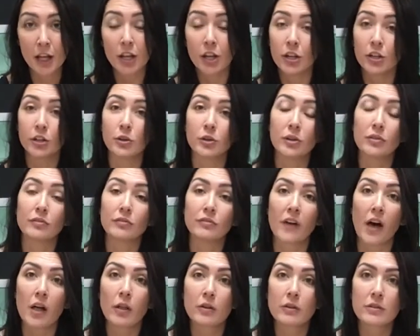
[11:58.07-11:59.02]
you can
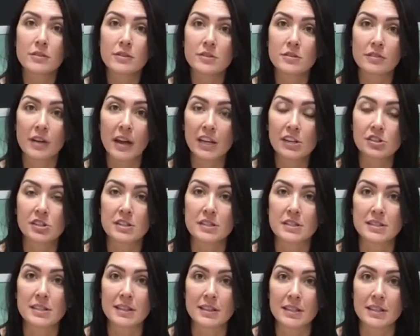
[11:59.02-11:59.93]
follow the directions in the